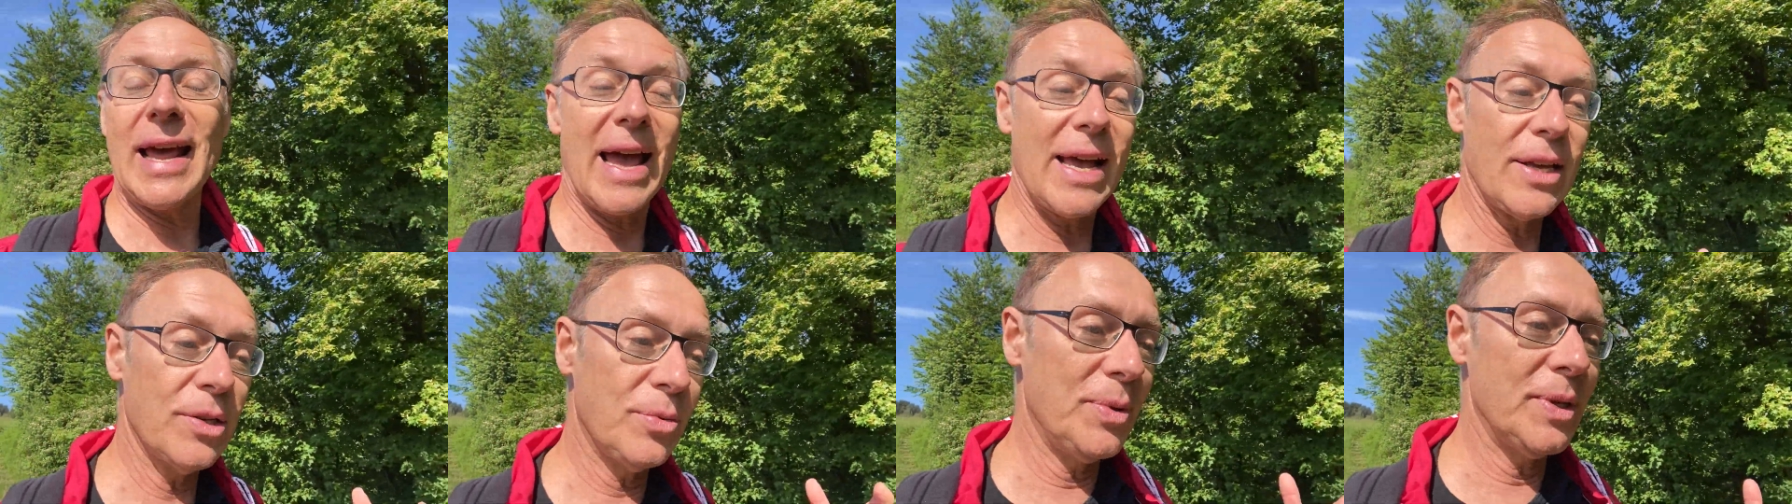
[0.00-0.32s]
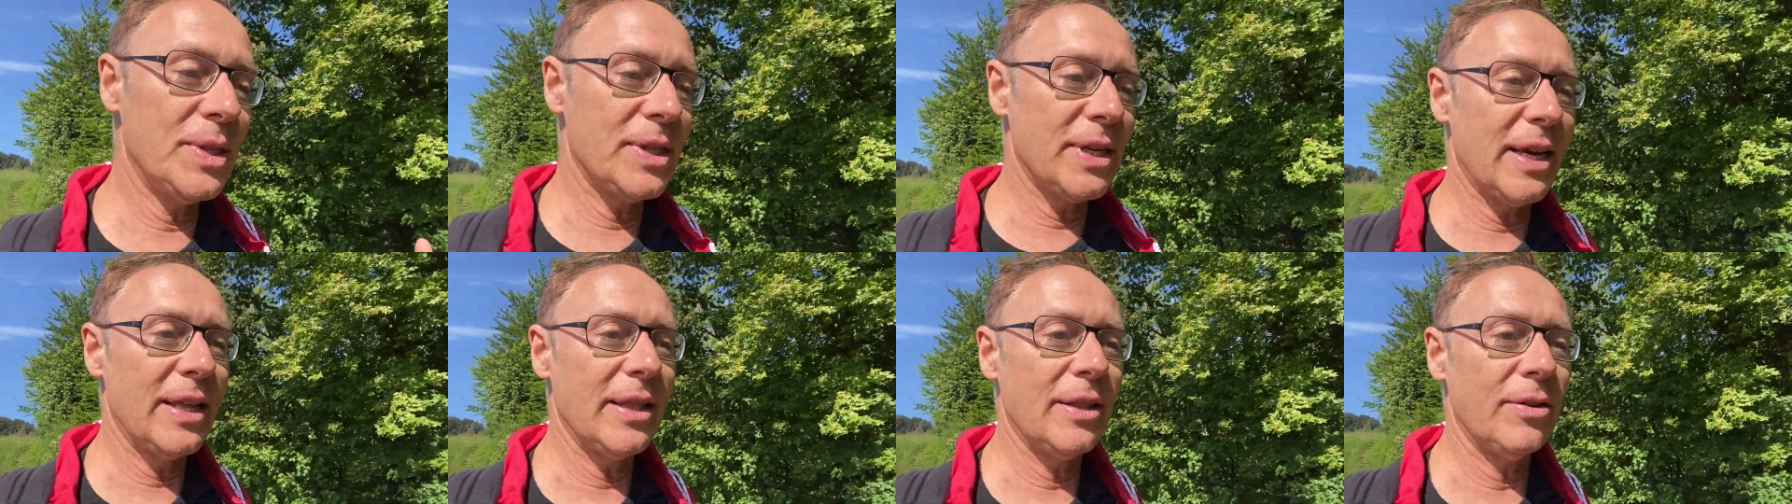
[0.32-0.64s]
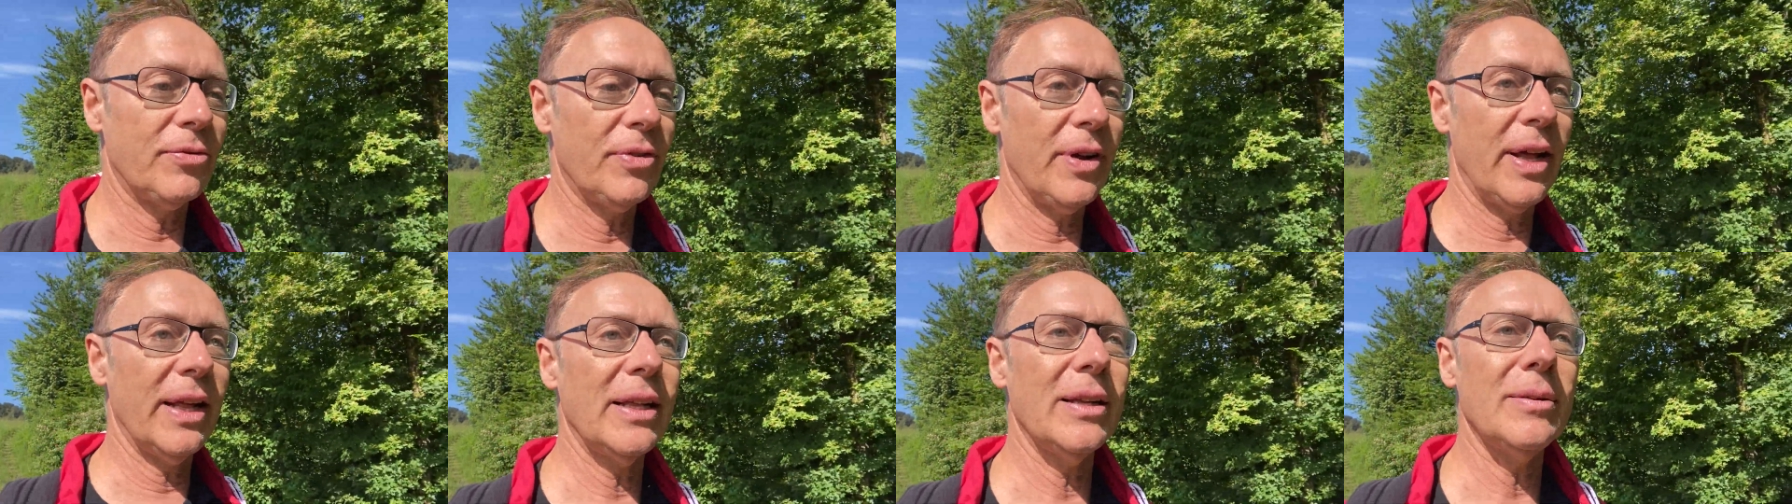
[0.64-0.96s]
As we say in the
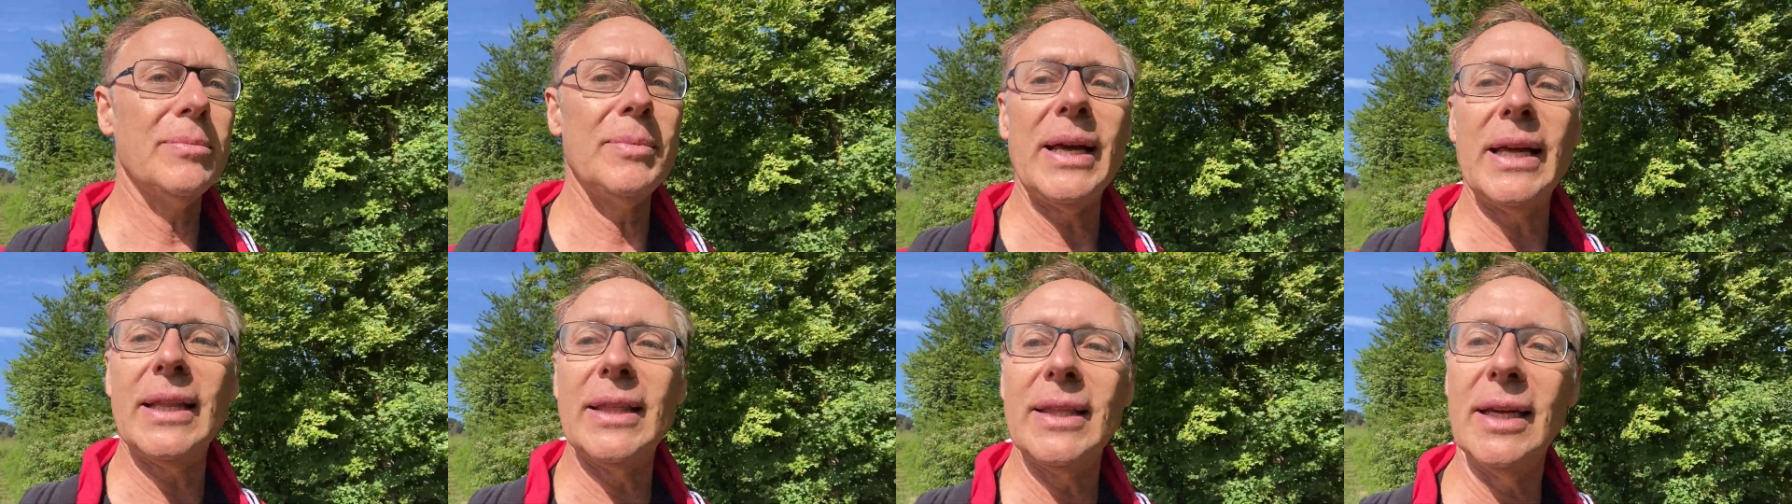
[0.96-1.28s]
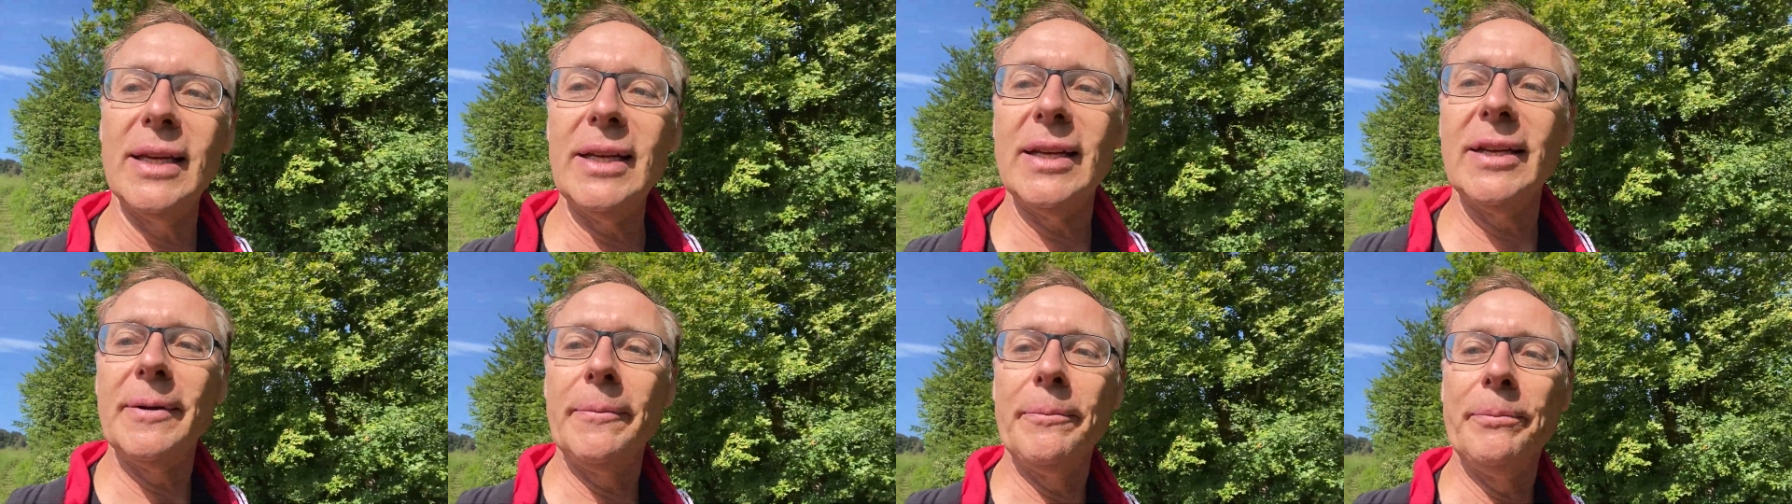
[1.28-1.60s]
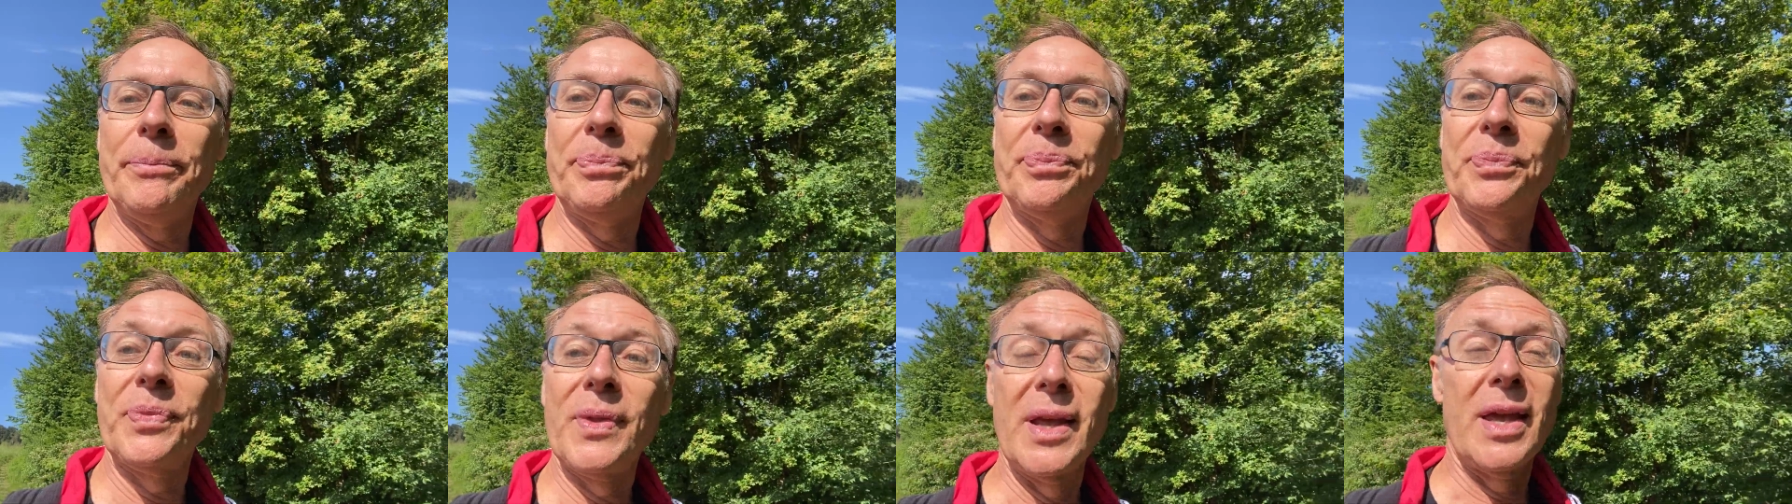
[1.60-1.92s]
Franklin method,
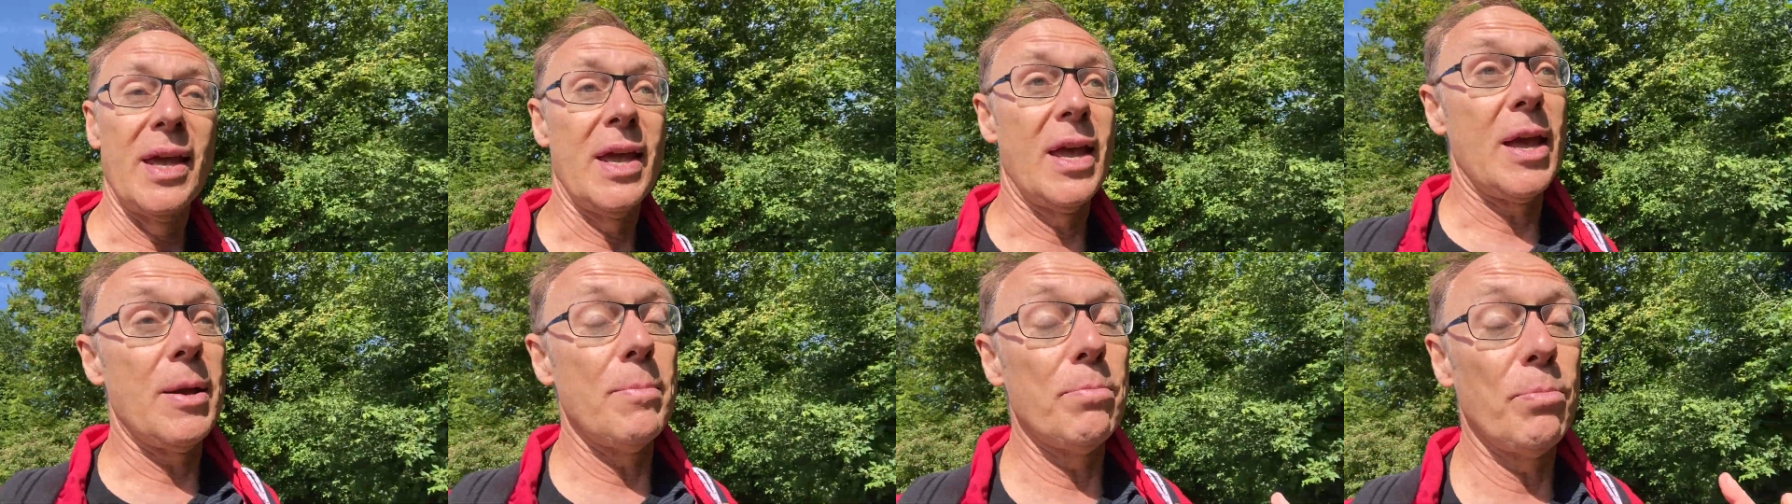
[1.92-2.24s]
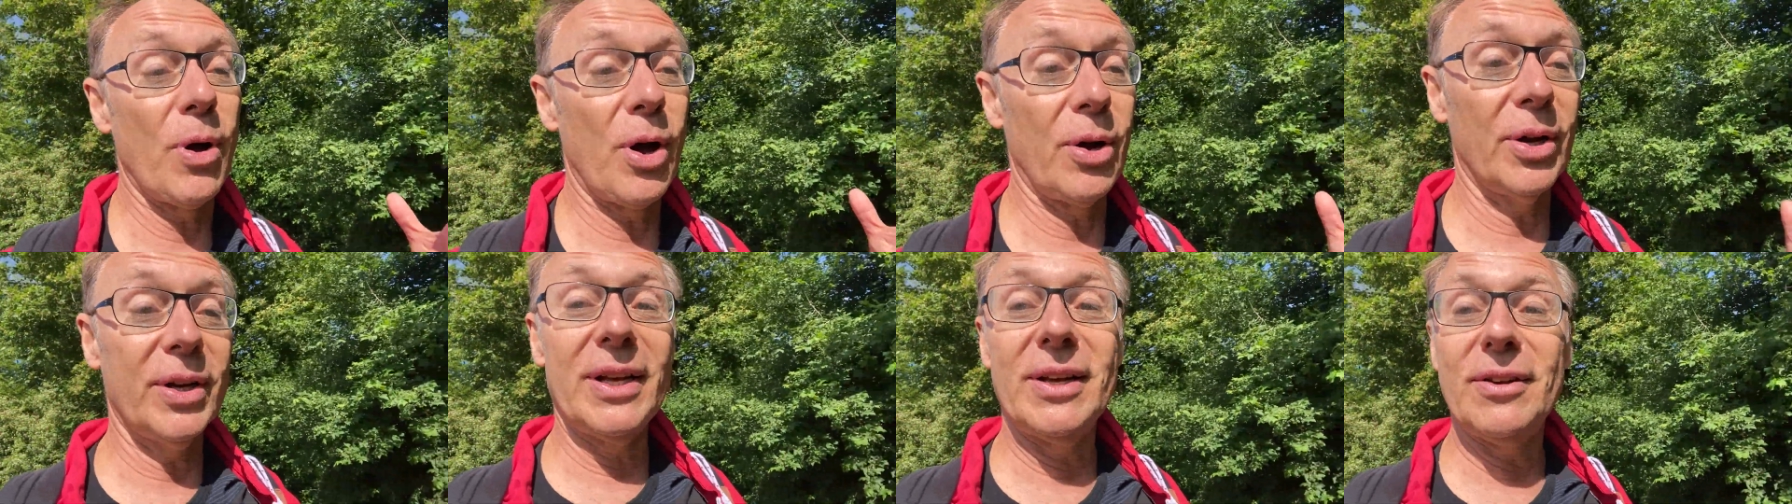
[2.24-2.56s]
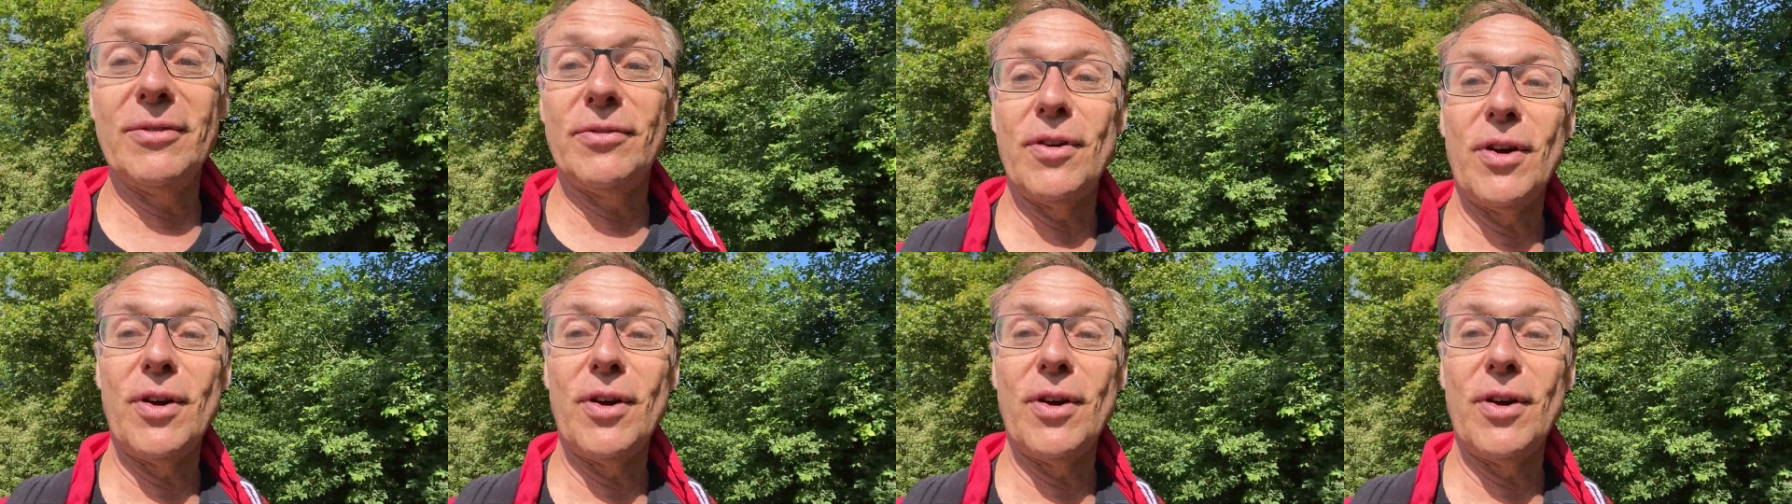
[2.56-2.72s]
embodying